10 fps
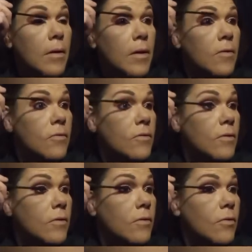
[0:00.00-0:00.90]
As
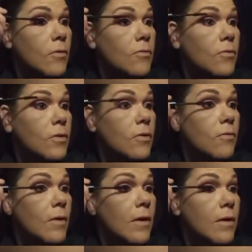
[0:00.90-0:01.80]
those of you
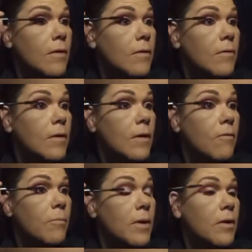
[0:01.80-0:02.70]
that
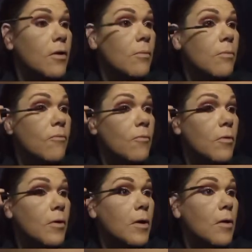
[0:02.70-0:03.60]
have been here
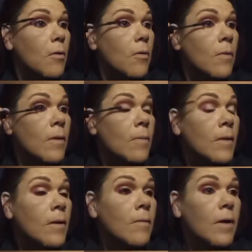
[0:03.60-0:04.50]
before know,
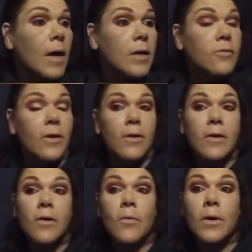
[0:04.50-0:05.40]
I tend
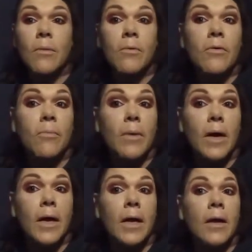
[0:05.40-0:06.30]
to go in with
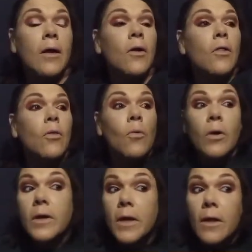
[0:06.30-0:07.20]
my
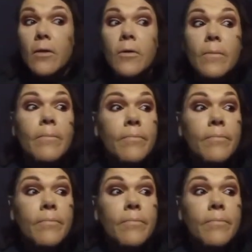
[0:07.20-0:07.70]
Laura Geller